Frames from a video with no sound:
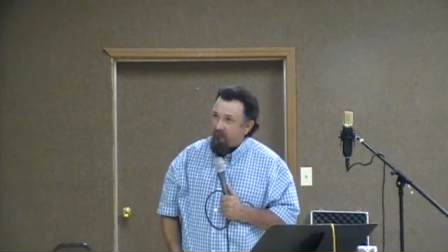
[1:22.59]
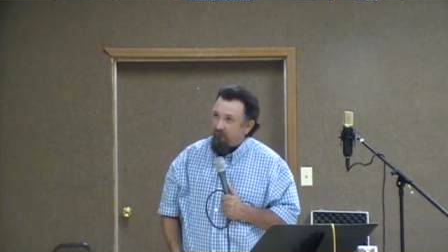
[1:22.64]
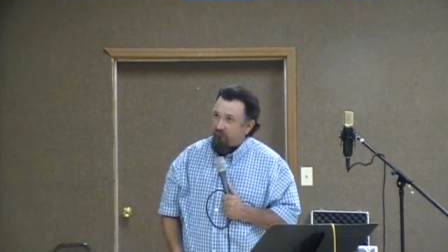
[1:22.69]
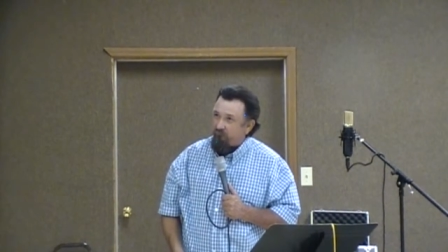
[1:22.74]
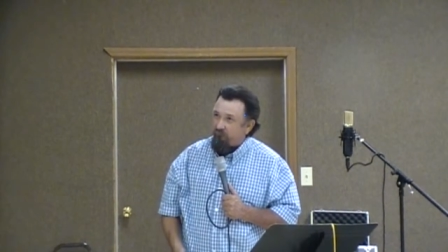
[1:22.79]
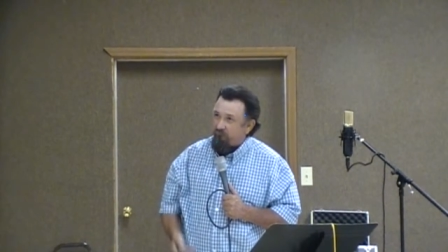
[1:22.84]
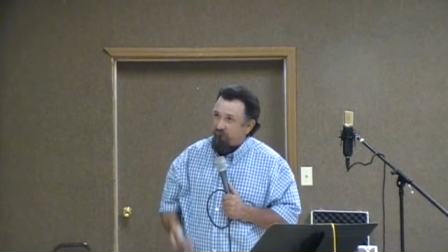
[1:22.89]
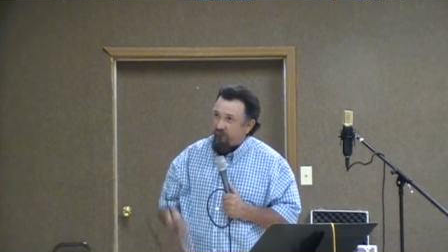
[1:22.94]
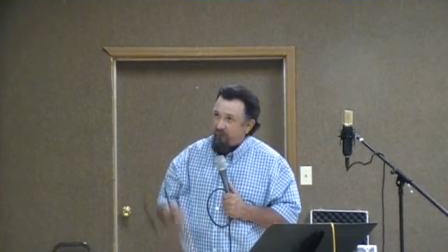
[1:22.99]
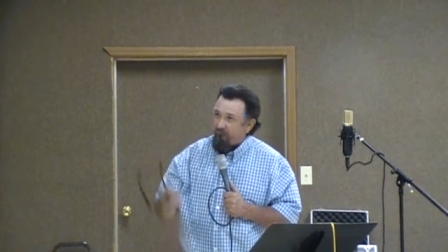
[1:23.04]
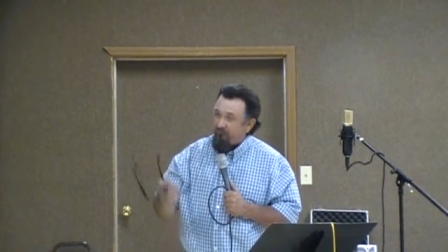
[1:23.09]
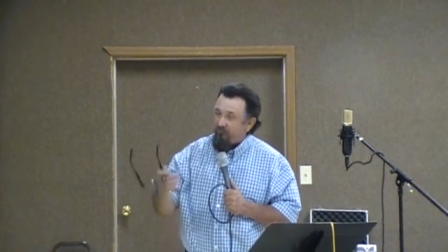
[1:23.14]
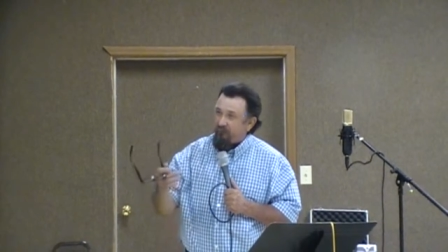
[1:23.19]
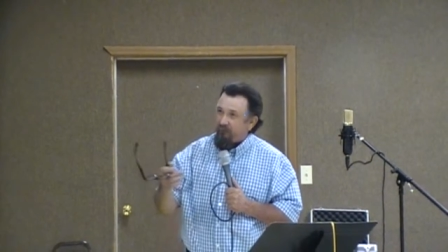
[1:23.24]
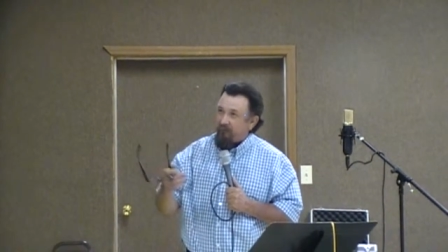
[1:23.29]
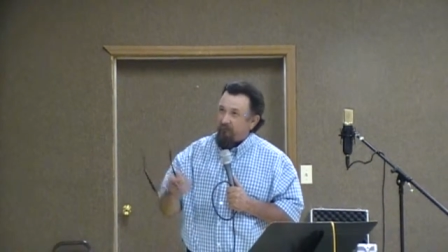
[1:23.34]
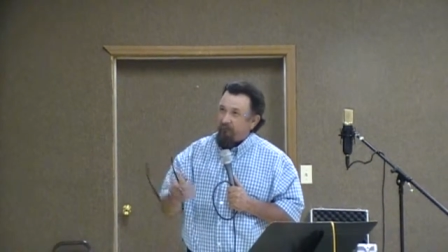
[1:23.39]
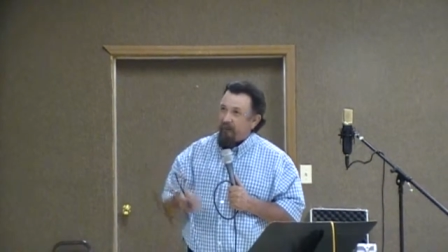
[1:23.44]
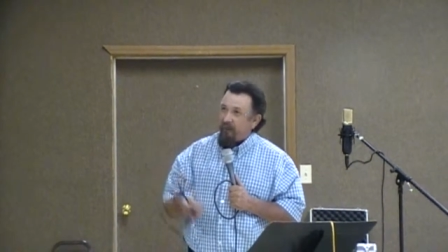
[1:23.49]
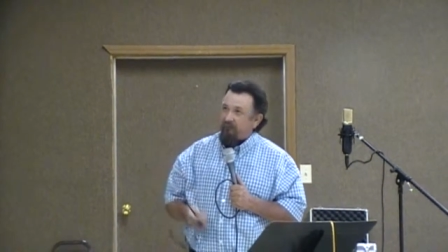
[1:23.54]
There's
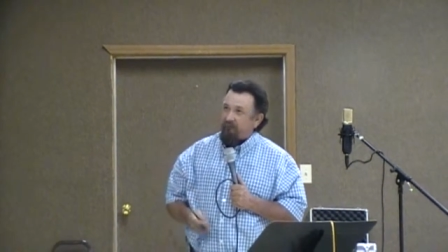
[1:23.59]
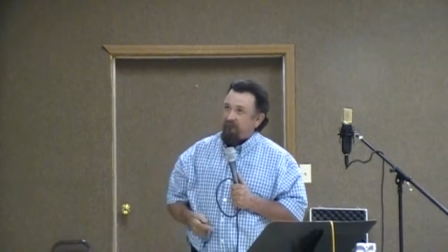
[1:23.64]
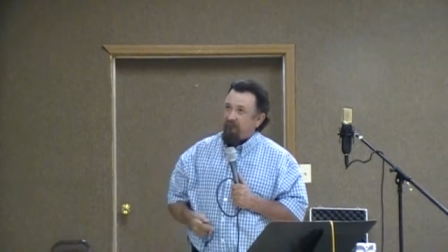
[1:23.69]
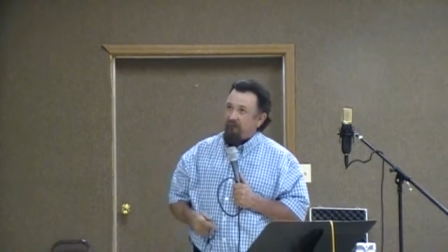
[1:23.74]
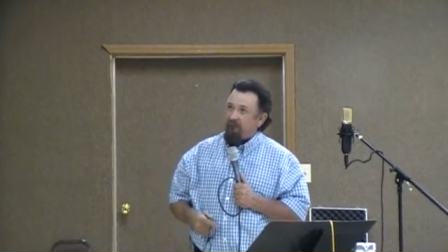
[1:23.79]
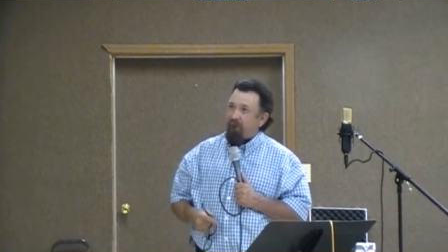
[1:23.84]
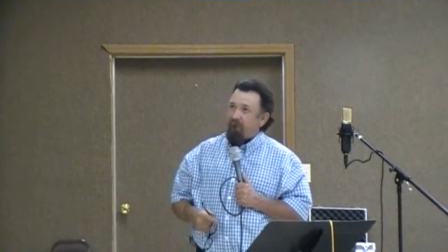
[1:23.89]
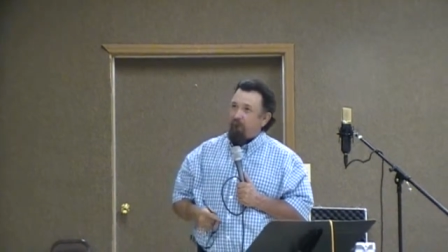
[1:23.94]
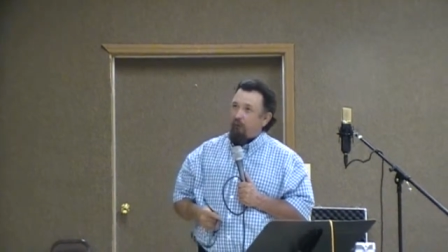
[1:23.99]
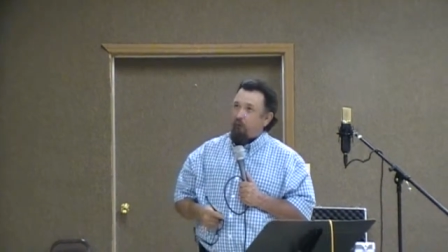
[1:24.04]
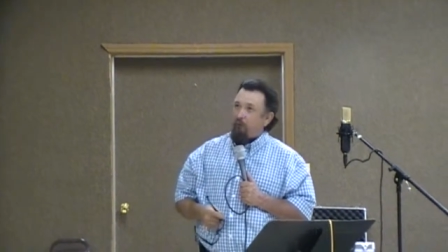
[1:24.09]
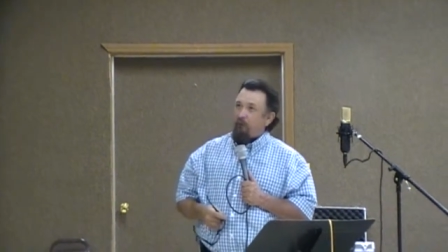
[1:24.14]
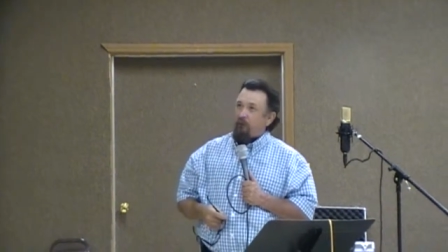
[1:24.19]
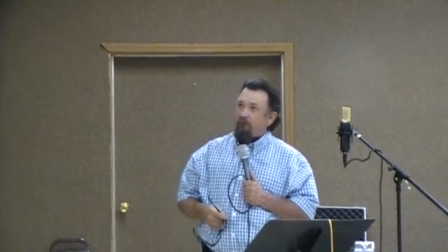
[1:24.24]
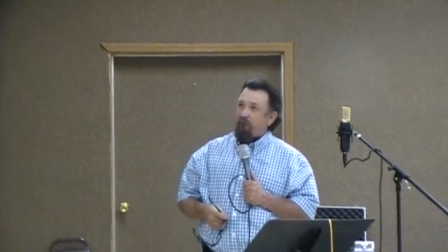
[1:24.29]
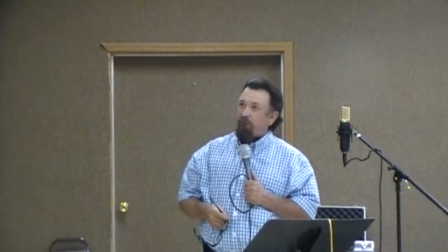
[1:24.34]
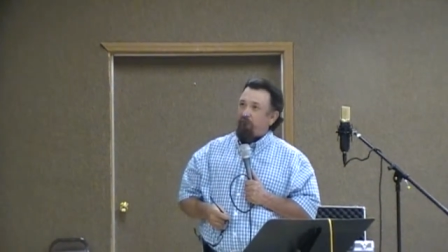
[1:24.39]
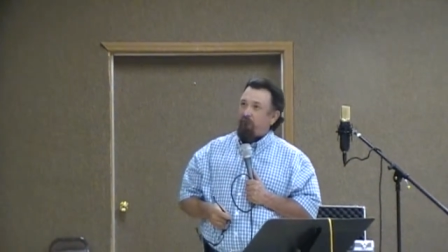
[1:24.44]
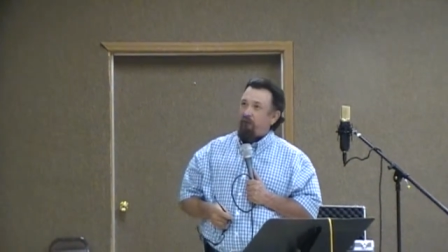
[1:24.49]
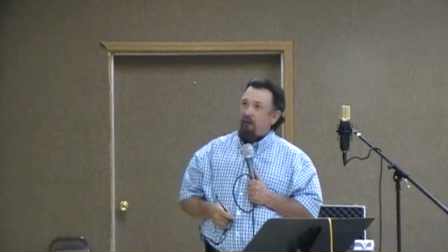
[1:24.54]
something about that
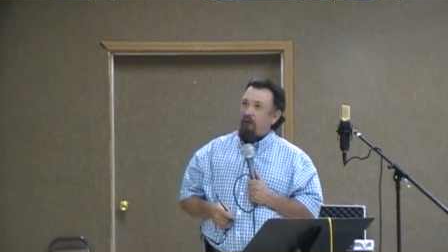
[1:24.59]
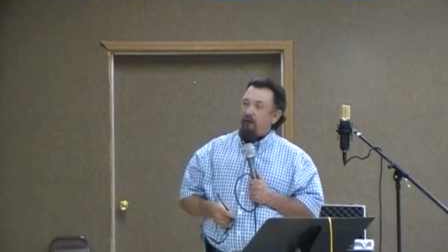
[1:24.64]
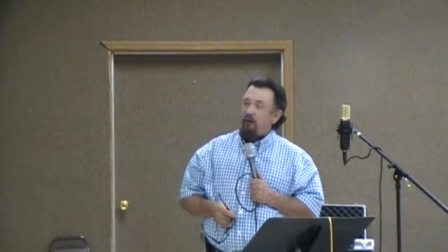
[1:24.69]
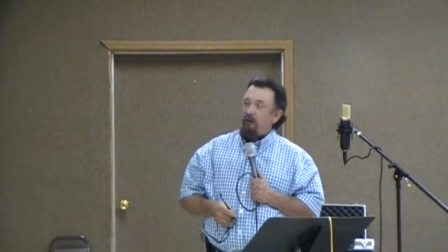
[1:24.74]
voice